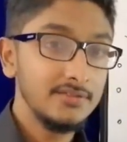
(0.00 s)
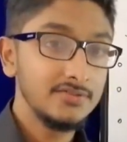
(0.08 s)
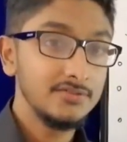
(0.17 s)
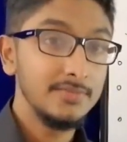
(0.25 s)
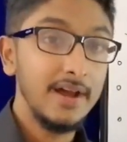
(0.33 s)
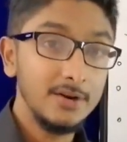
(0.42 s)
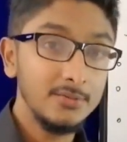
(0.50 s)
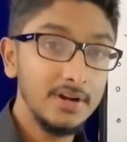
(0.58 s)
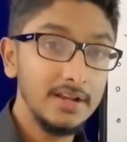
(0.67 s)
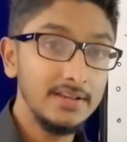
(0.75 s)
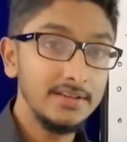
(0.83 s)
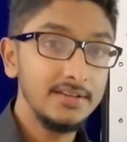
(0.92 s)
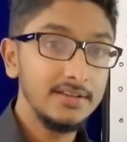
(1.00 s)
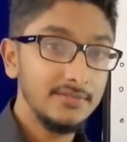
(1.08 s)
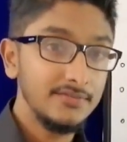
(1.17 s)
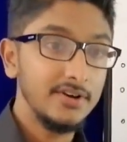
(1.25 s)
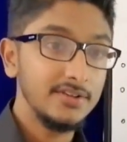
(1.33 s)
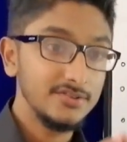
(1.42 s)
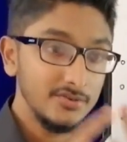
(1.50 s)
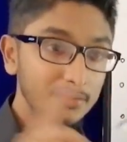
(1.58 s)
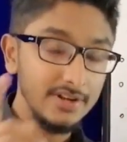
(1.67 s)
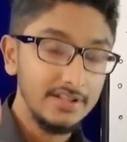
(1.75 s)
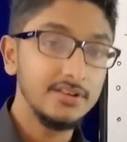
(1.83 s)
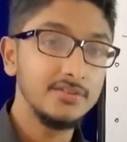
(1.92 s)
So manually, if you are
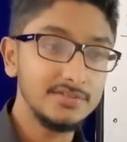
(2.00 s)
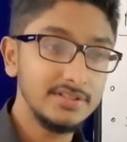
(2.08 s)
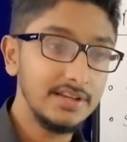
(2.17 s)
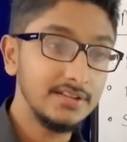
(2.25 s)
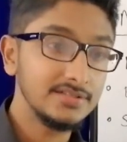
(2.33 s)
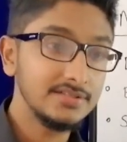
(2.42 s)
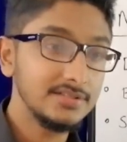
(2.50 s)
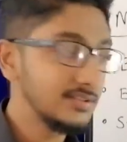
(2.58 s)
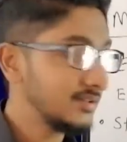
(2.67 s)
storing those things,